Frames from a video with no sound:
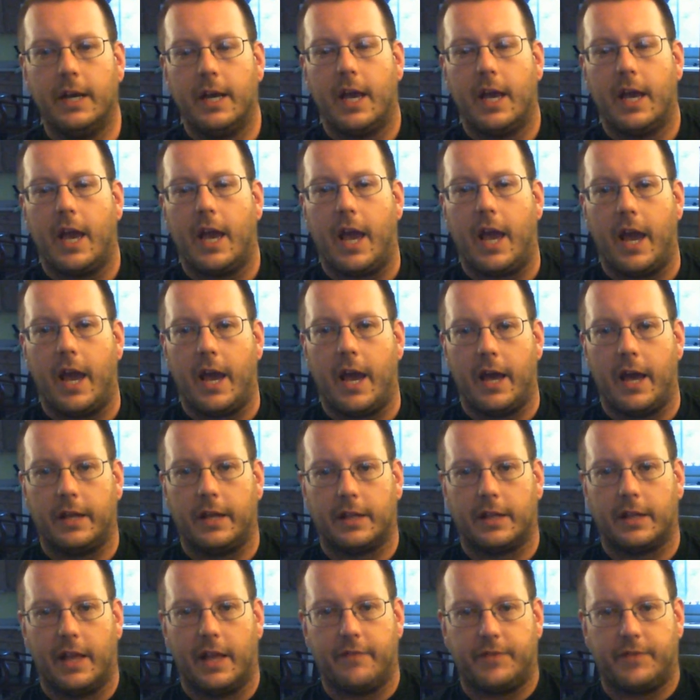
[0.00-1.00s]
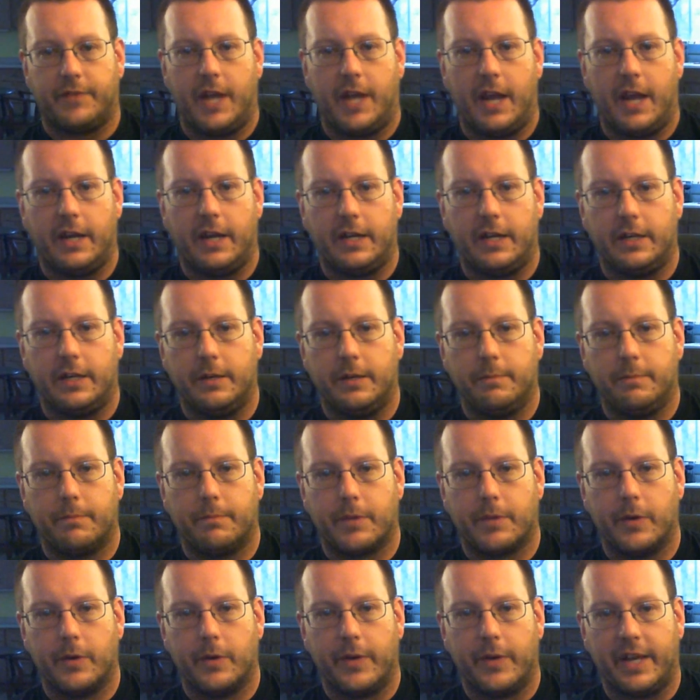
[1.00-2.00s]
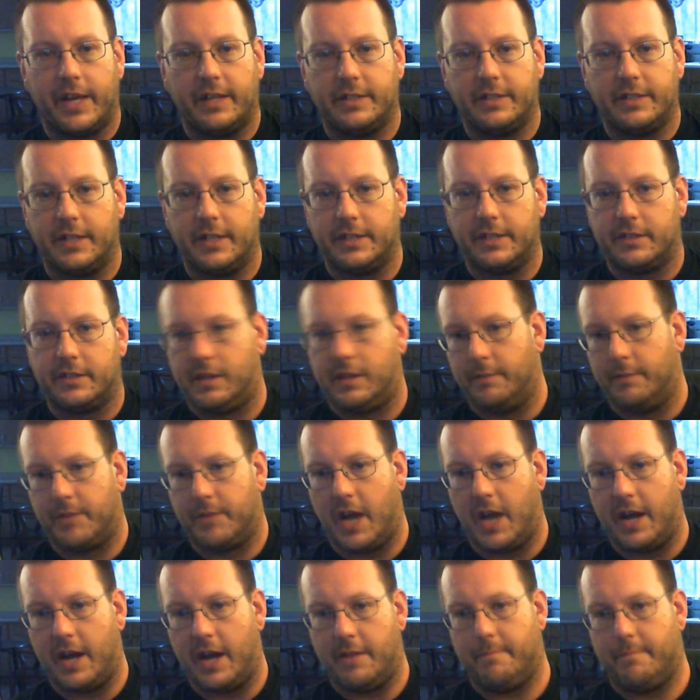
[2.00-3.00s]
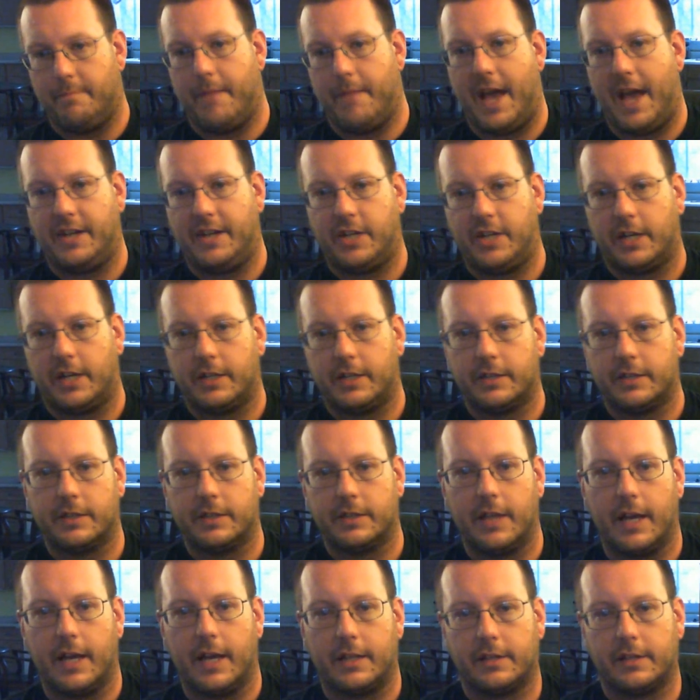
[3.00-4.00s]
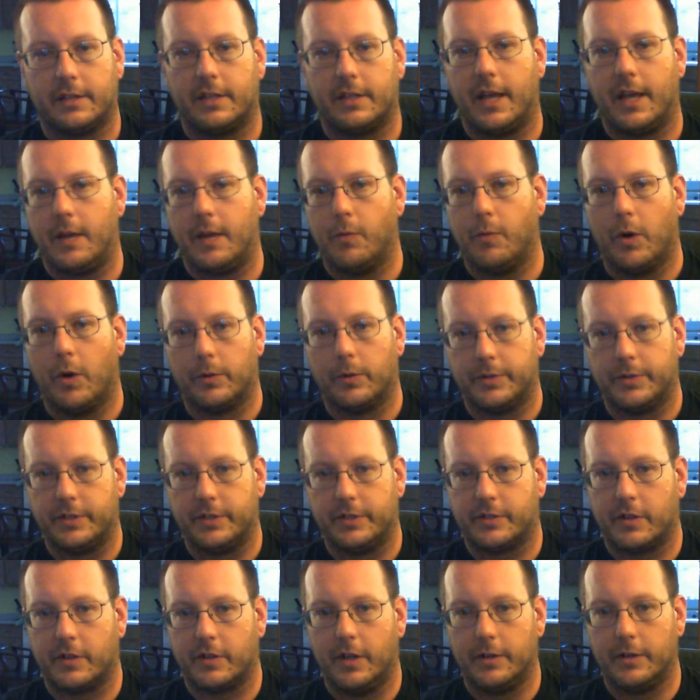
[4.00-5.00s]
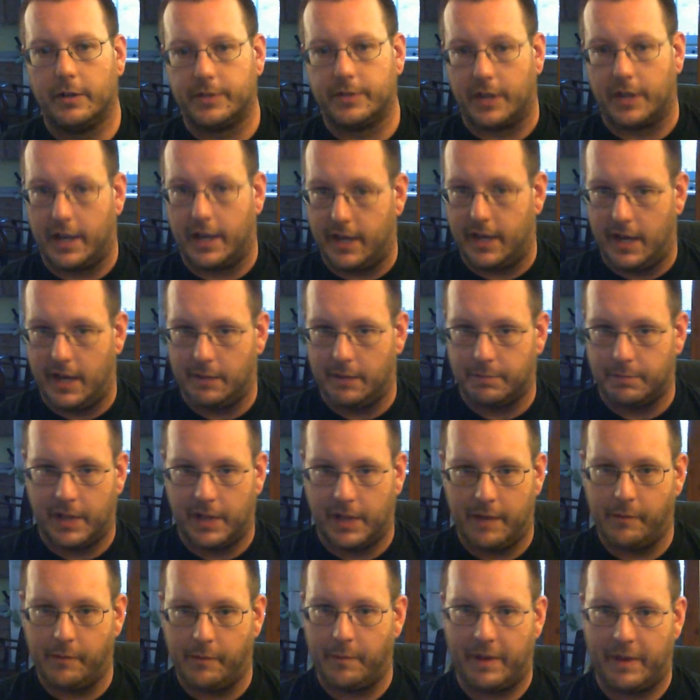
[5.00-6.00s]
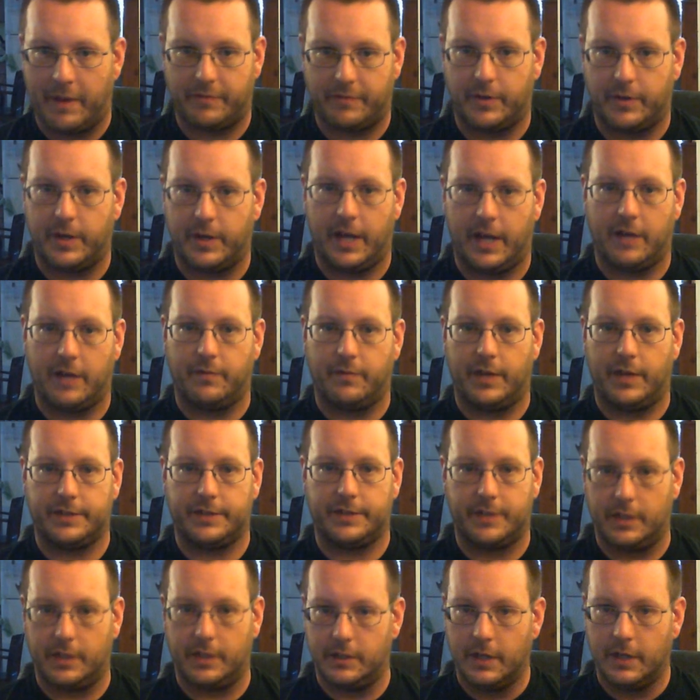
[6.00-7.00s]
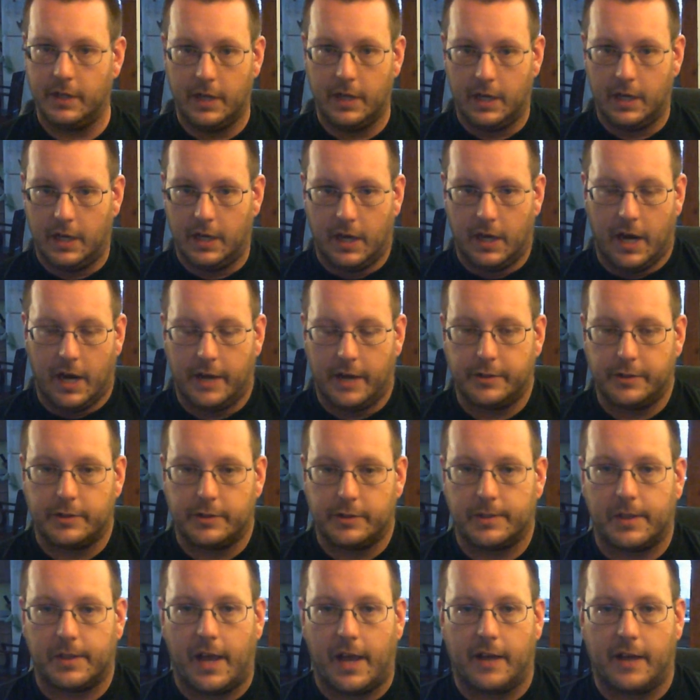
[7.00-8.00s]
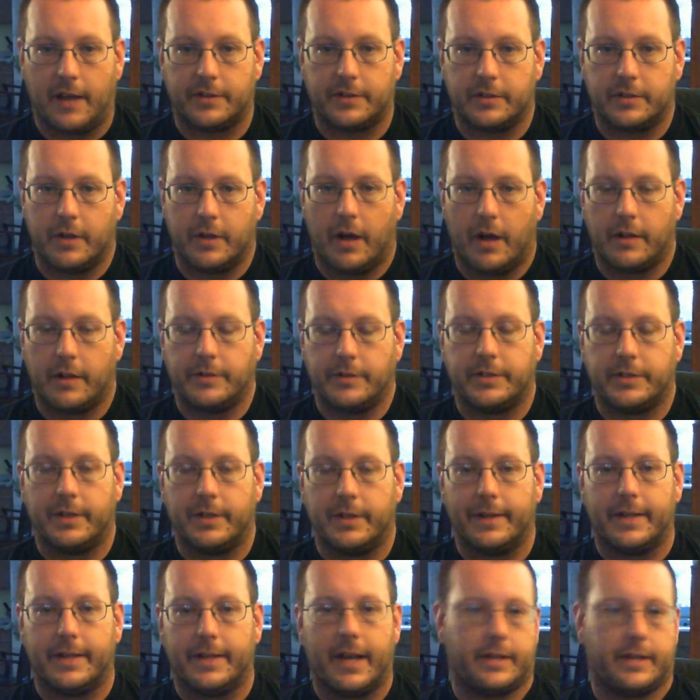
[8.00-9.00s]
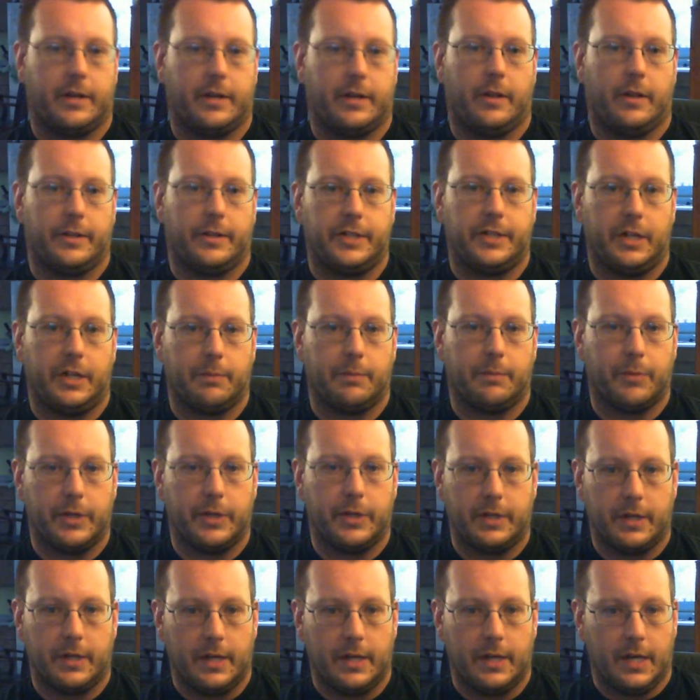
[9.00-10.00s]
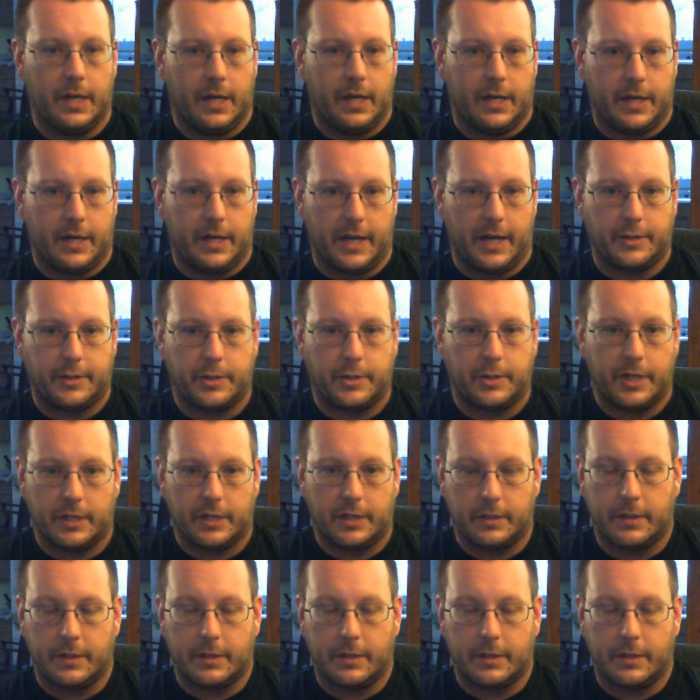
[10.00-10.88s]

and Left-Handed Brewing did some kind of magic that they won't disclose, and I can't blame them after they invested hundreds of thousands of dollars in the technology to put nitrogen